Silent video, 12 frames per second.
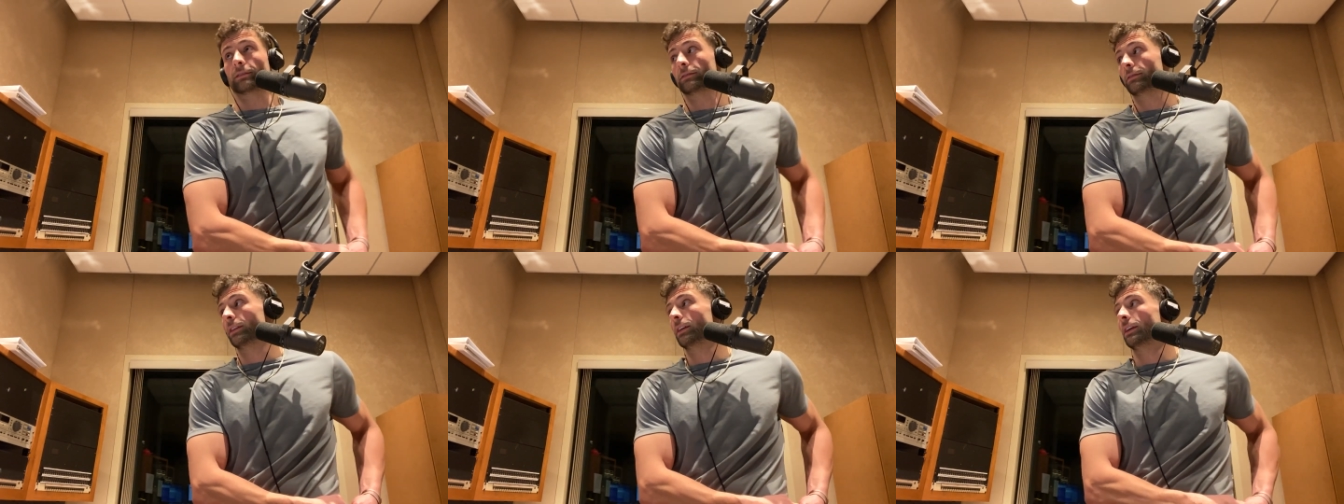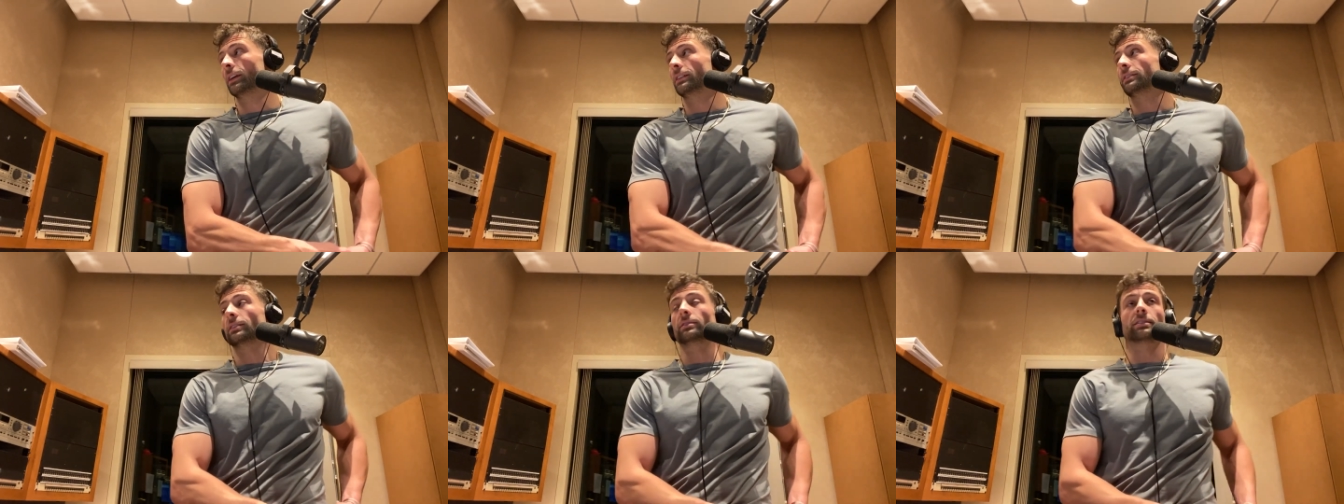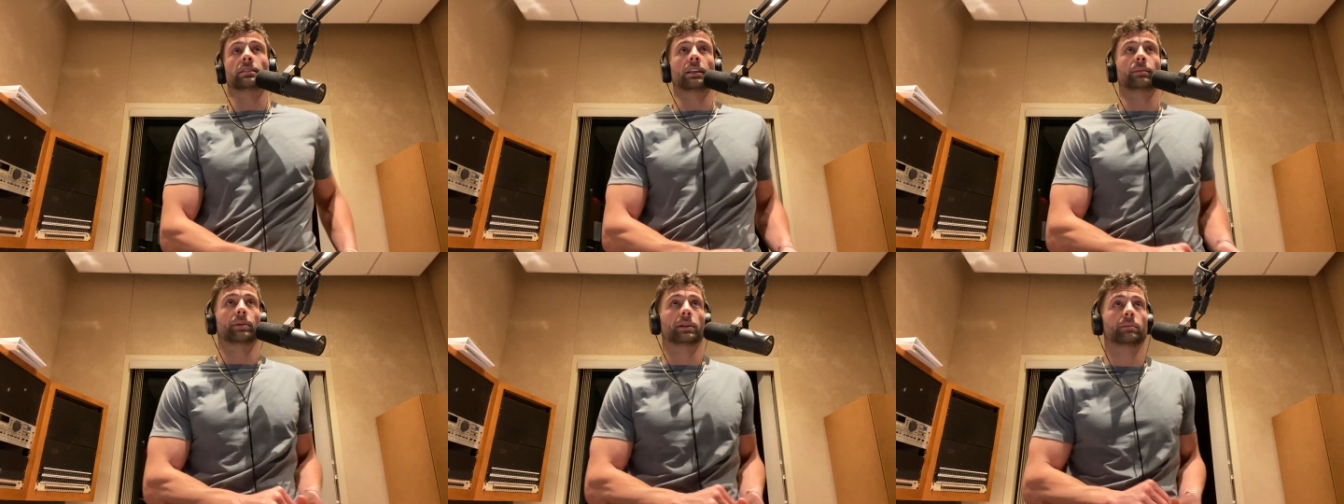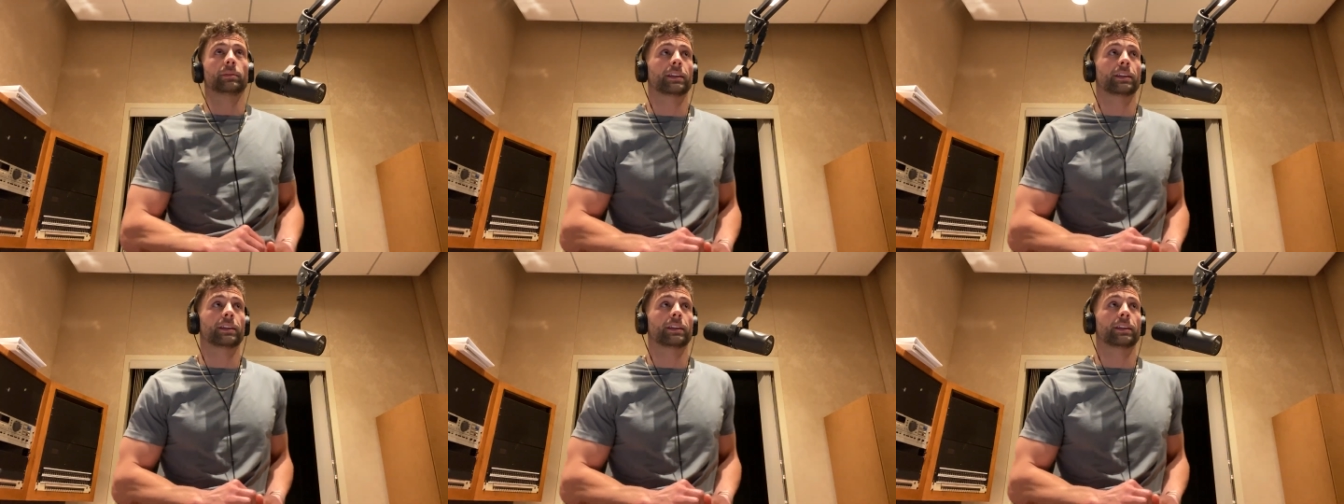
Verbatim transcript: it. So you sleep in them.